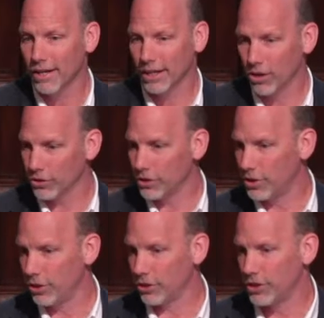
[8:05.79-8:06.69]
that goes
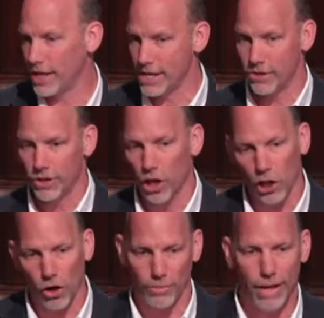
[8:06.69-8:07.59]
into your standard
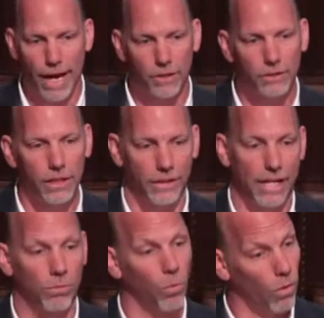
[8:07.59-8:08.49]
alarm panel, and
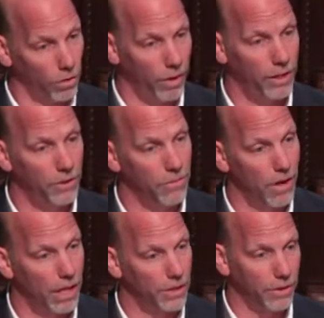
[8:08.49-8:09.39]
that's one way to do the
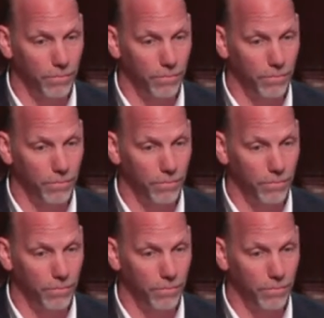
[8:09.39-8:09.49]
monitoring.